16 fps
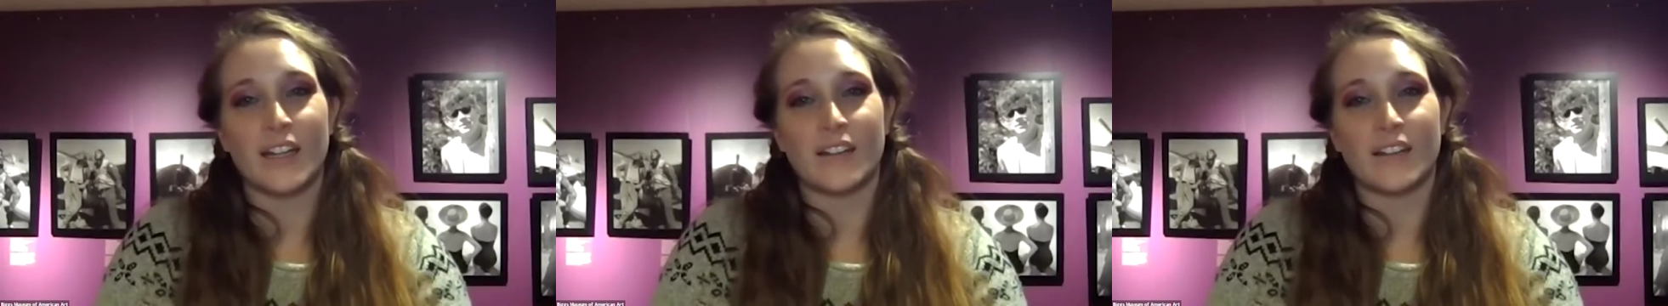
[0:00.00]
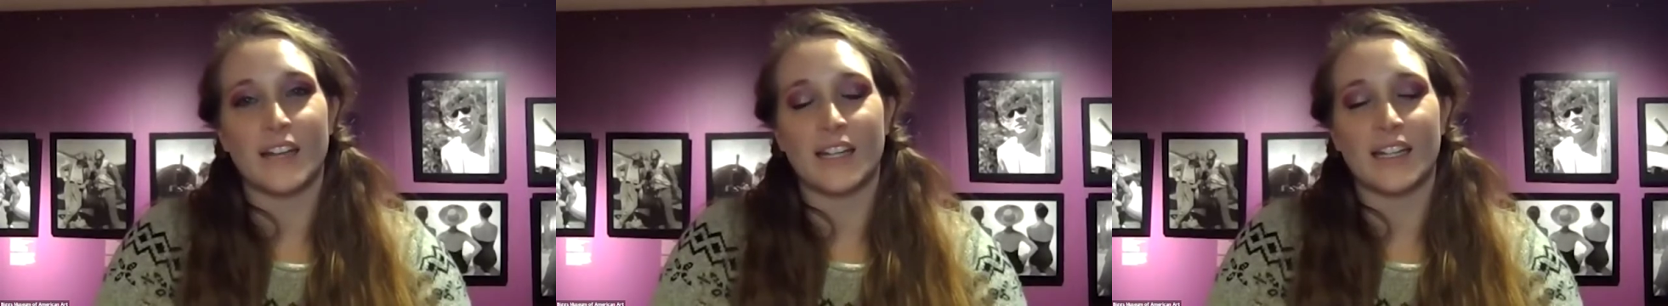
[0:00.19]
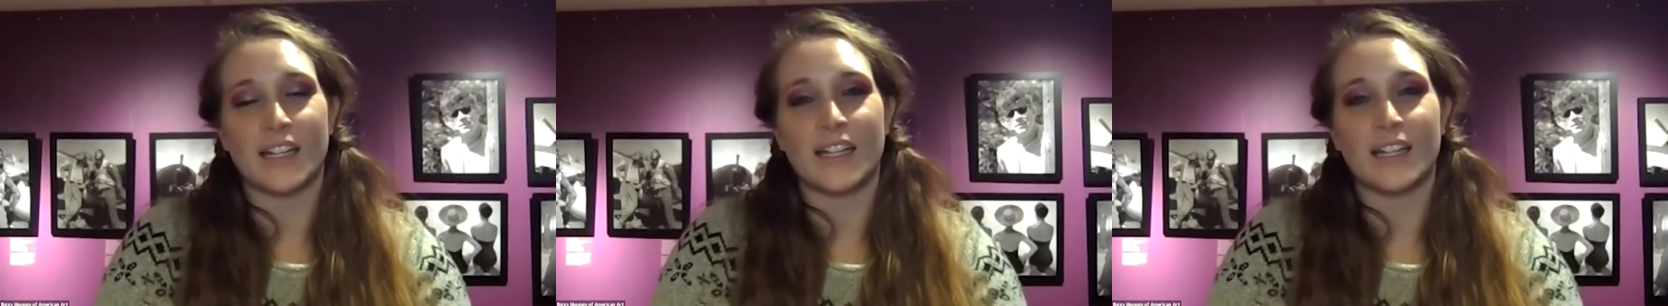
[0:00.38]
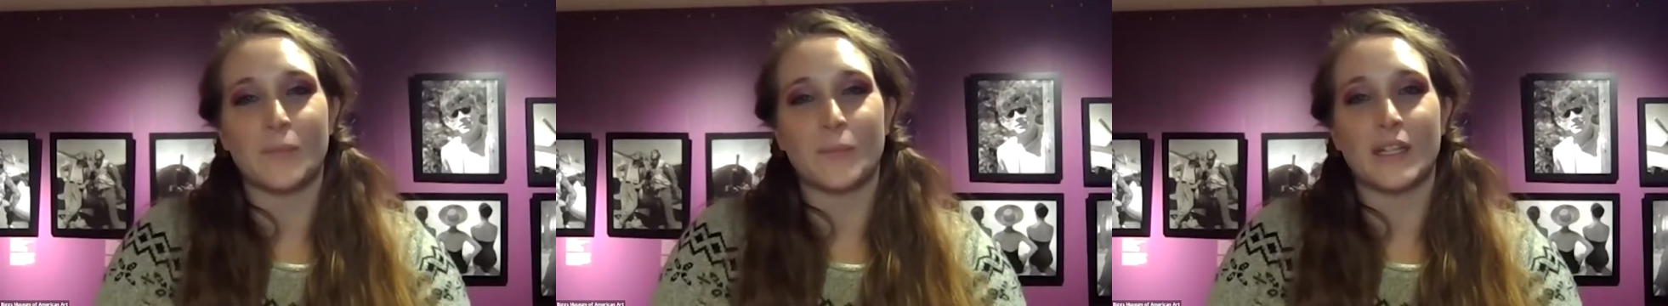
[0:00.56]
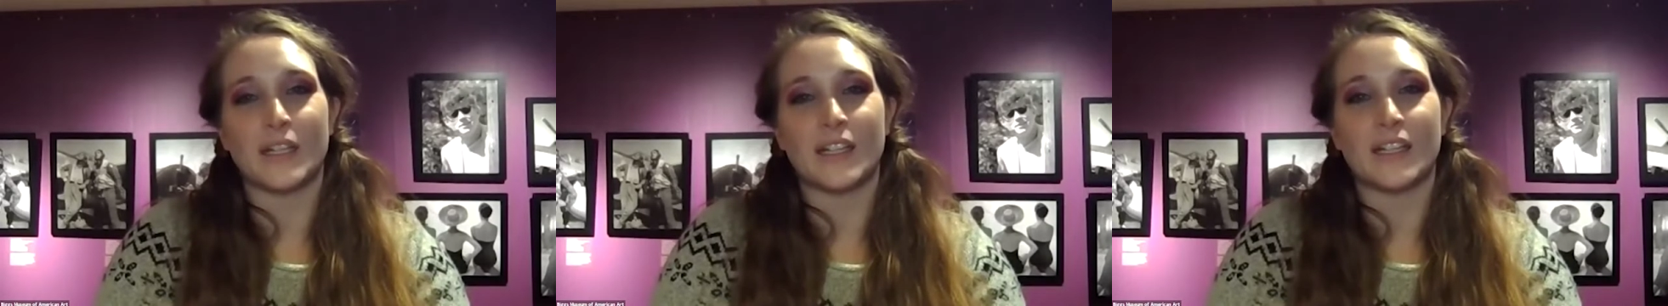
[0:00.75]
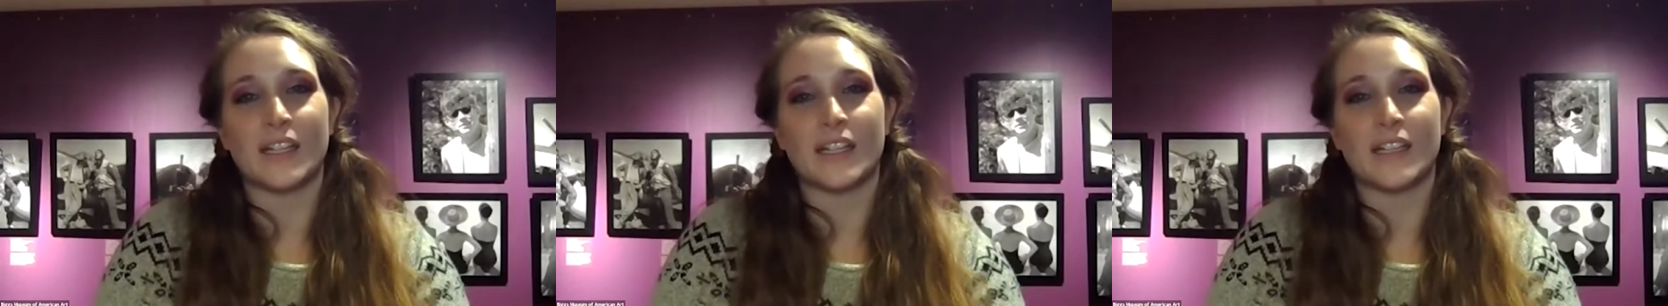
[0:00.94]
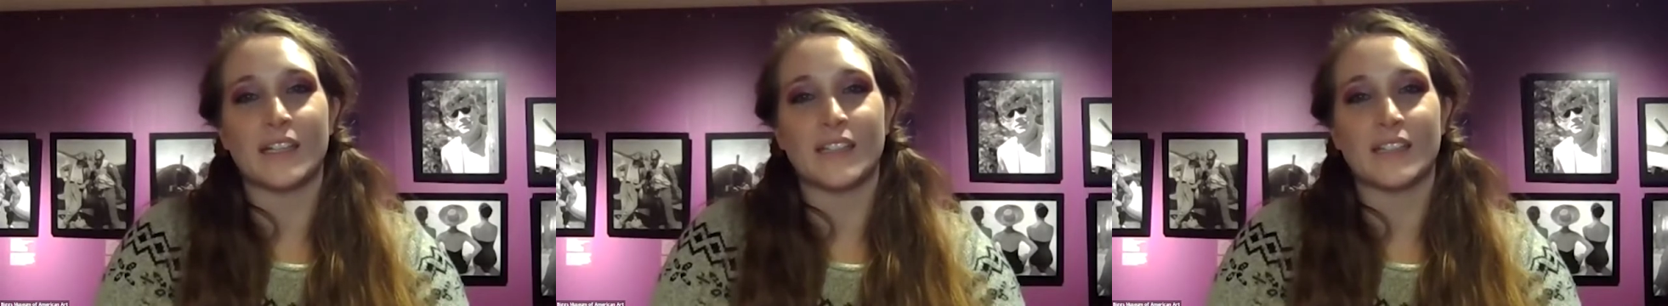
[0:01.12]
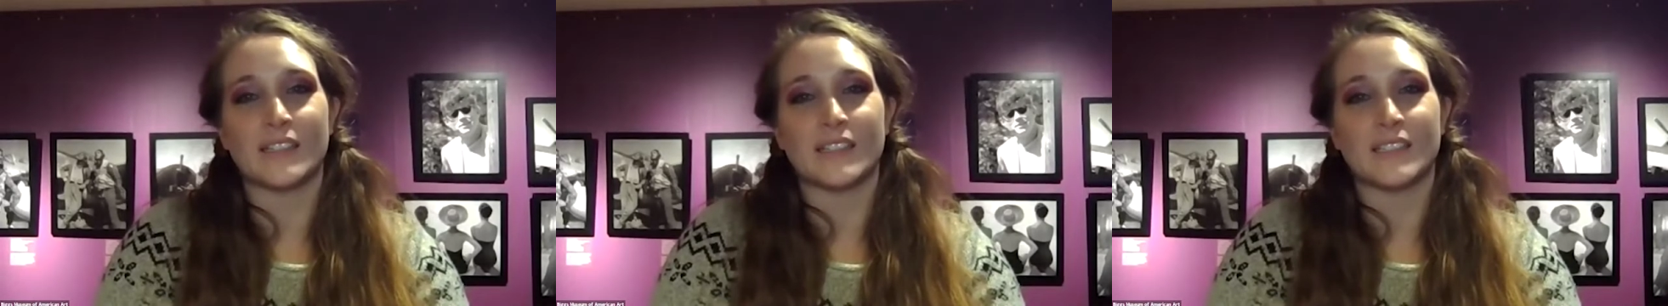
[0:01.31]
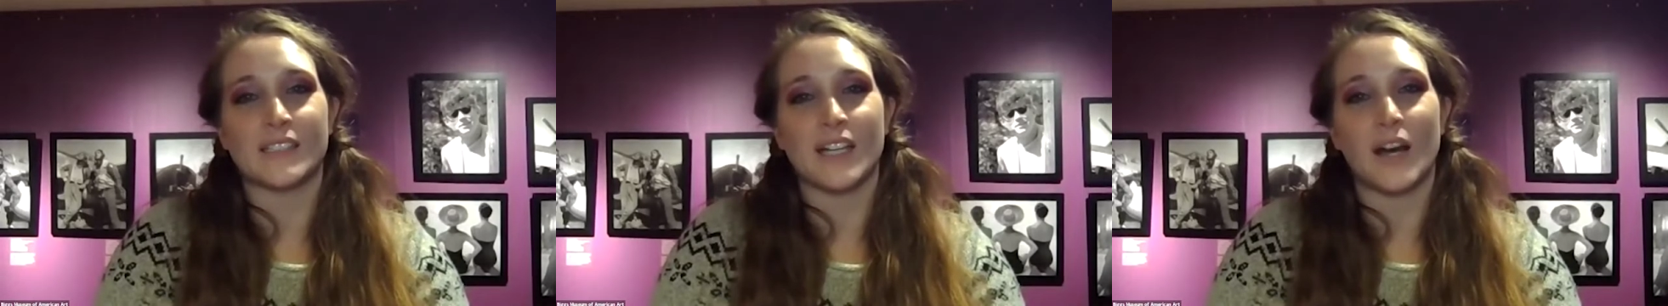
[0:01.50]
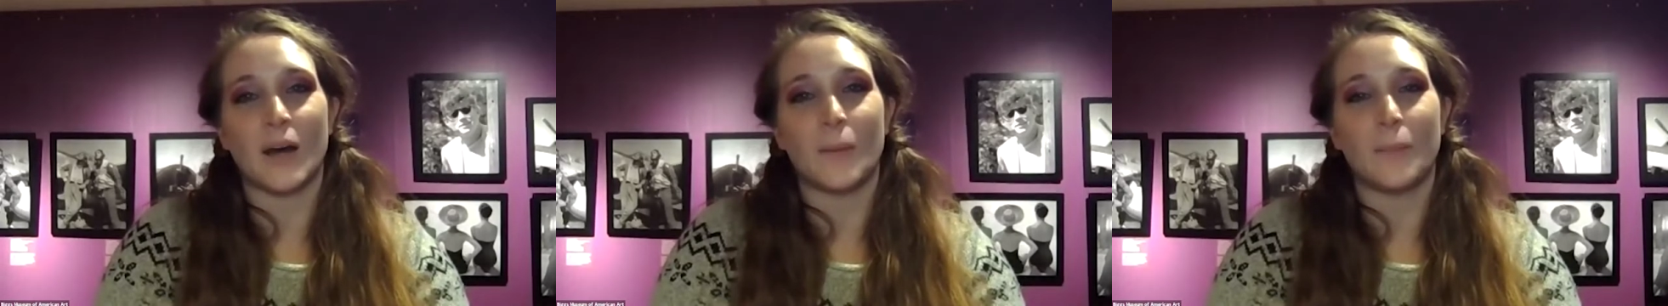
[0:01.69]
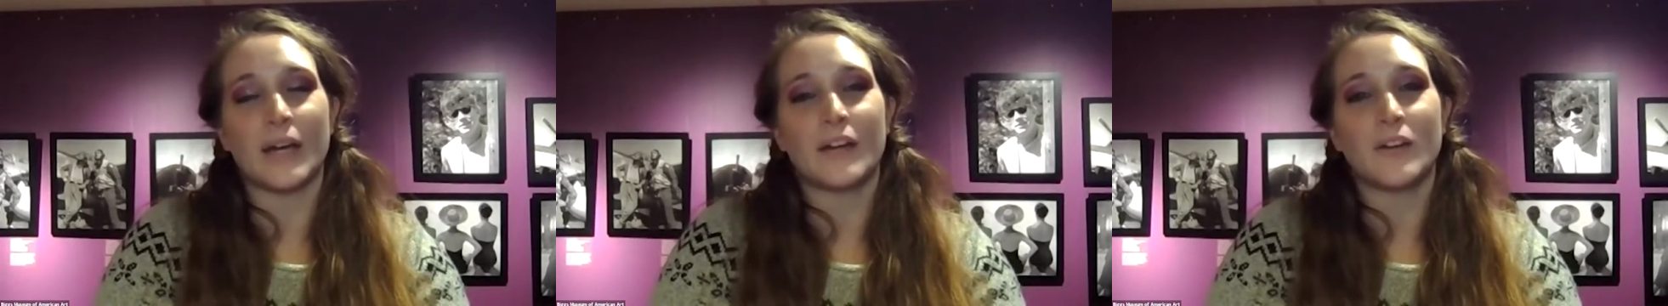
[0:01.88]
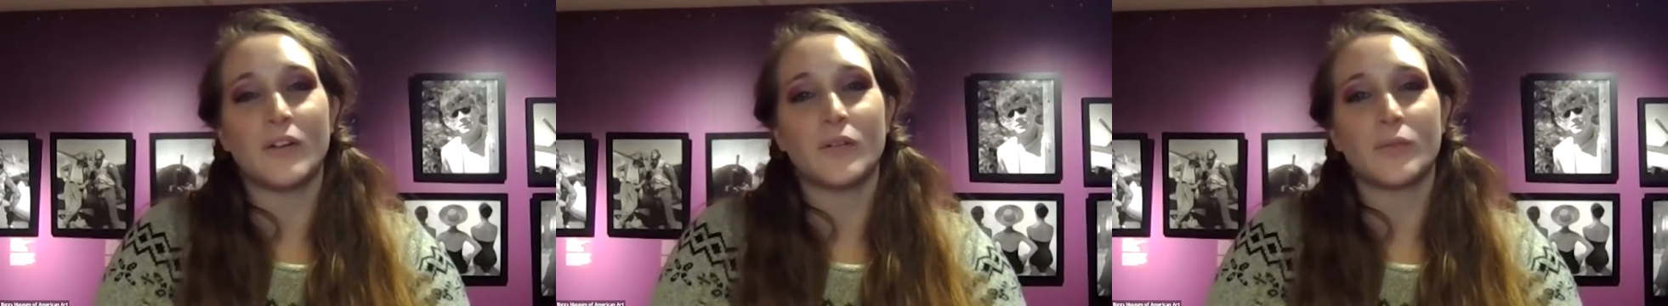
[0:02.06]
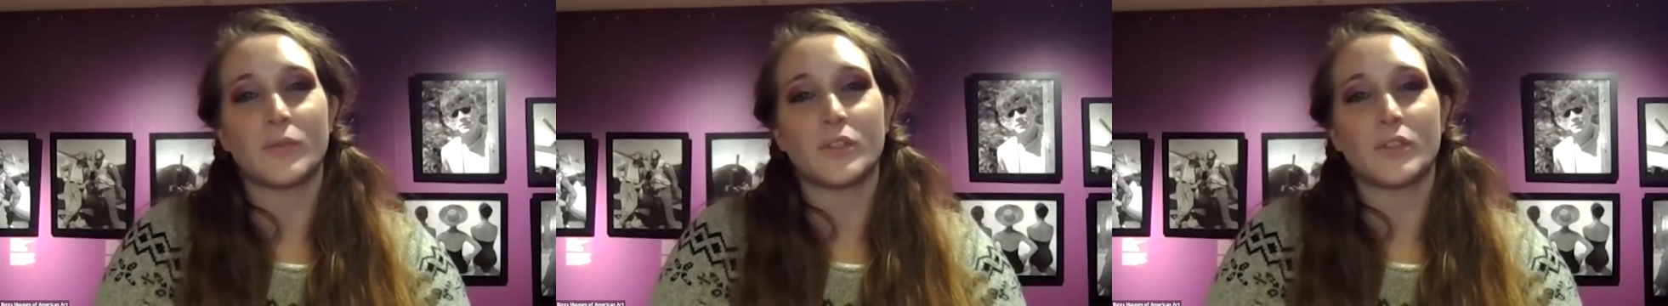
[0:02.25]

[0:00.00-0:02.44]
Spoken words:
that came in is about